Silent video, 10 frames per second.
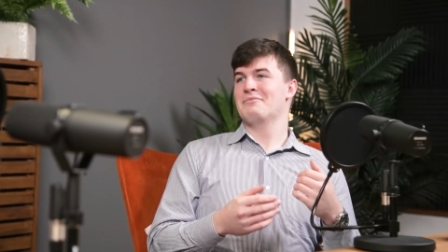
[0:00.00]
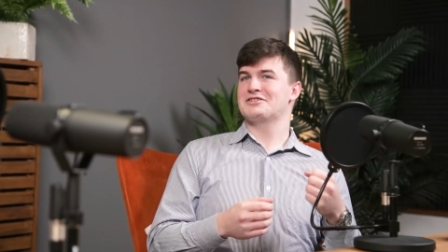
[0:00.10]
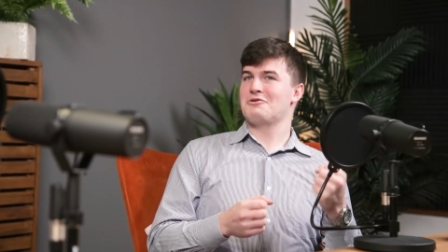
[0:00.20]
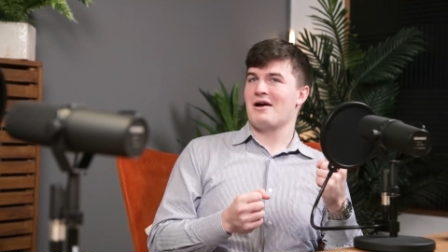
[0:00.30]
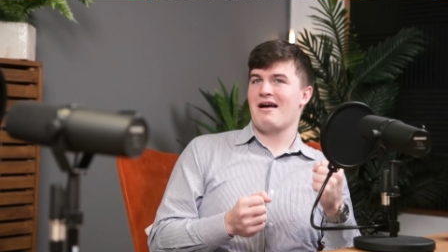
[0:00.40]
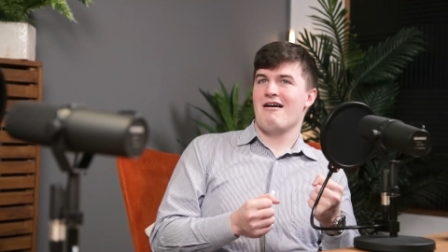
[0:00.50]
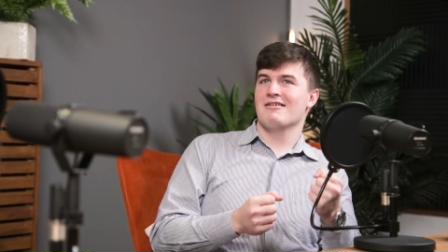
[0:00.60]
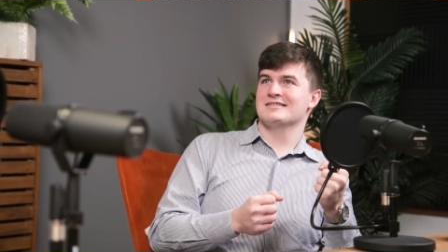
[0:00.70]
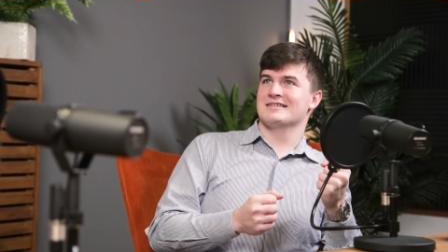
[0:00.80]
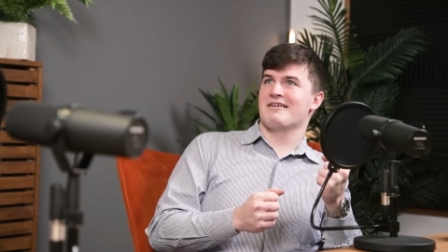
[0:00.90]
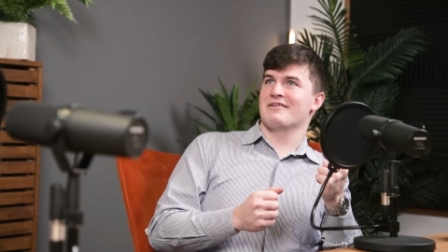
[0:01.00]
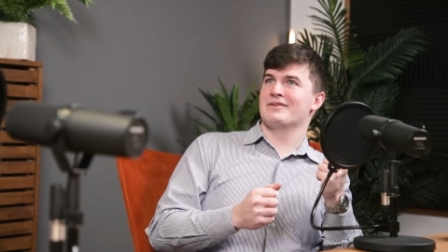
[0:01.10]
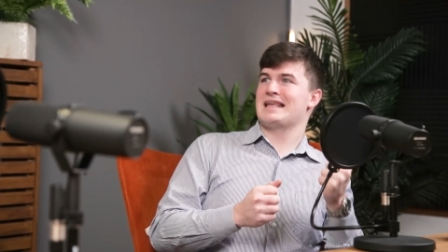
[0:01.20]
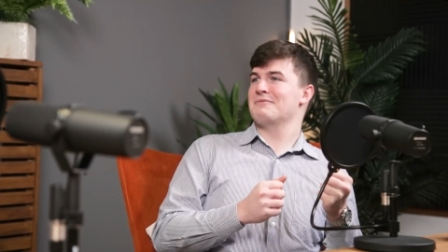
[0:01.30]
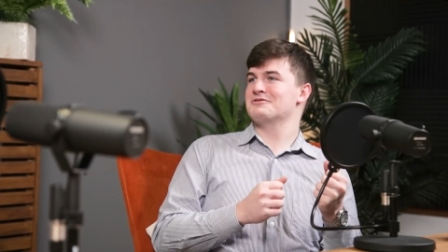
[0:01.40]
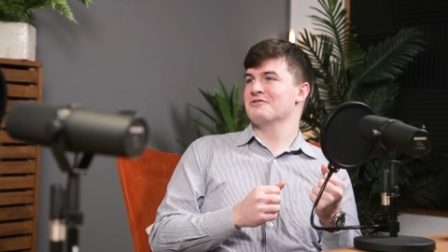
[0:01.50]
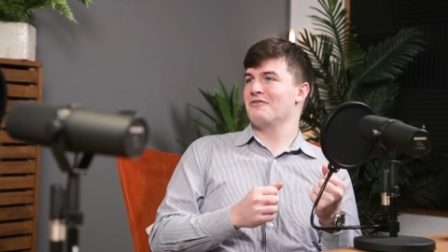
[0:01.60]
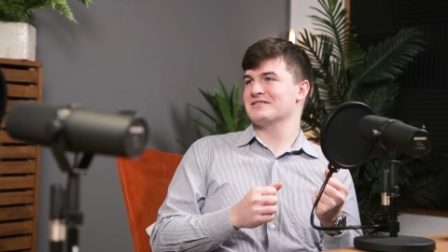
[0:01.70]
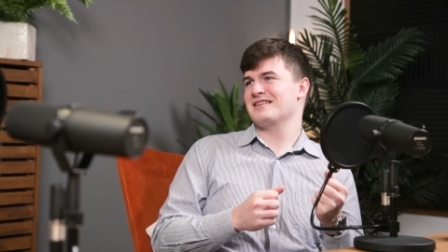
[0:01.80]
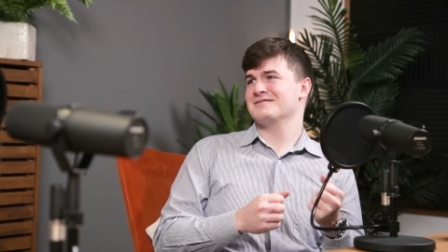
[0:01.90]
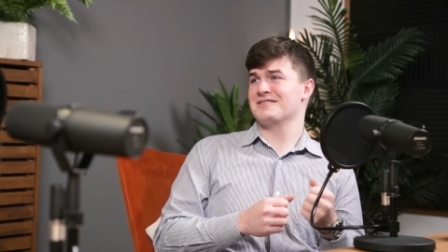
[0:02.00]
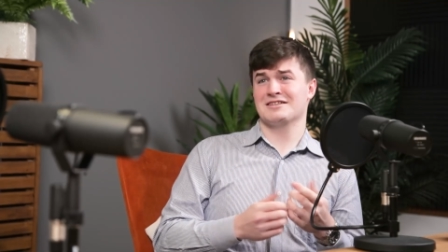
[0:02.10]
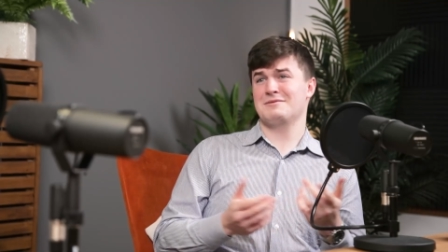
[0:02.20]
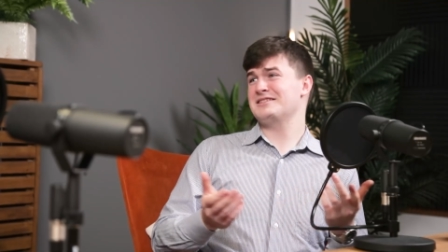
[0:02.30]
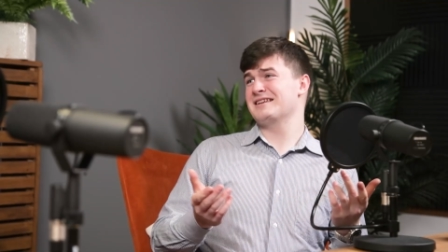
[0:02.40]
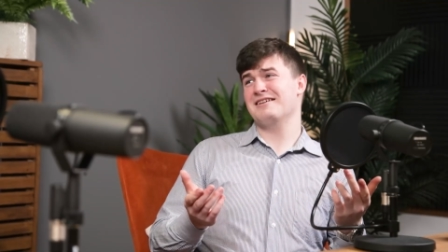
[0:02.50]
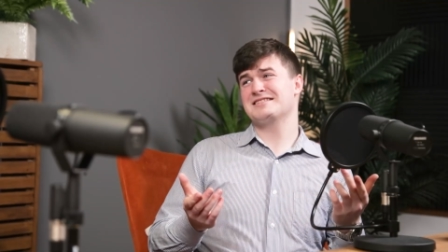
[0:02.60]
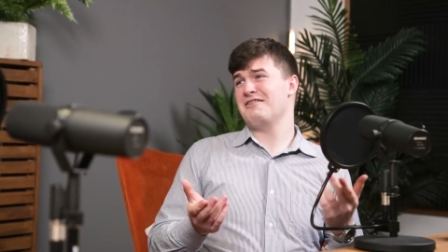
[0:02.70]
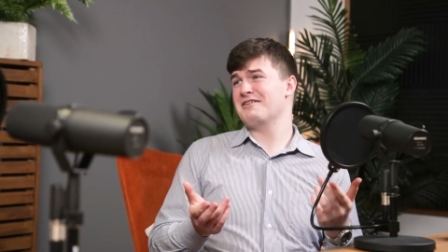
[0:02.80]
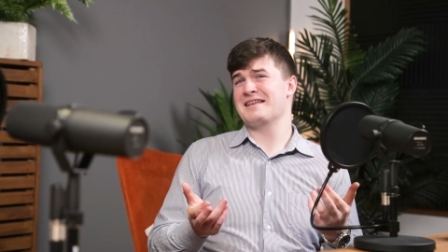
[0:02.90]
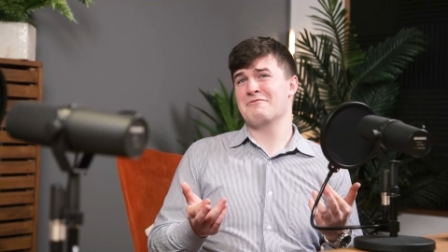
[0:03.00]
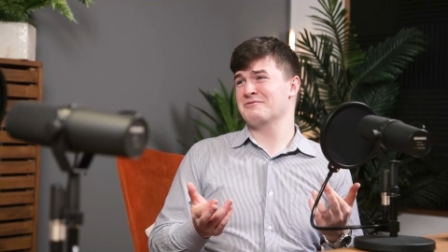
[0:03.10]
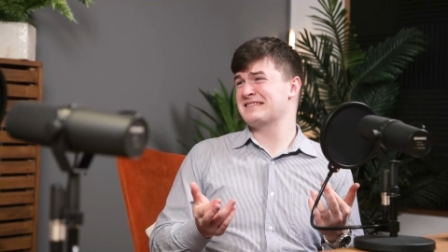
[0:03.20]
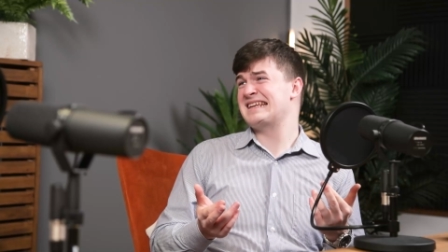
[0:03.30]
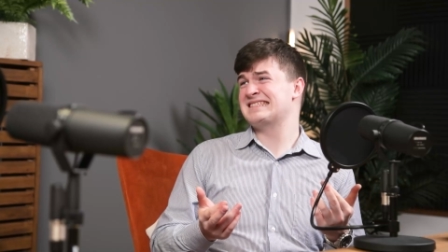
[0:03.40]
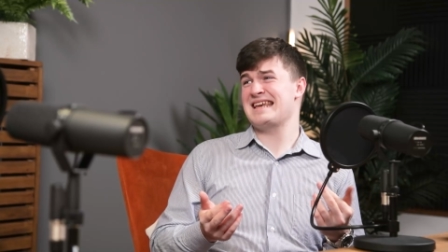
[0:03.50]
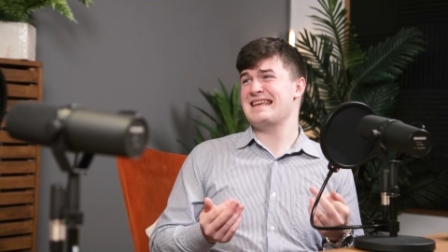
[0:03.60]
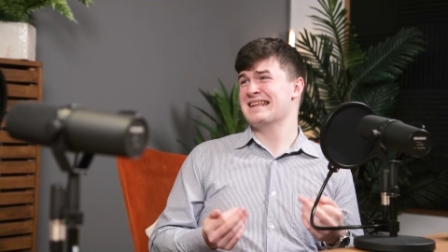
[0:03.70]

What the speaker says: But it's quite hard to kind of adapt to an office lifestyle, especially I started there when I was 18.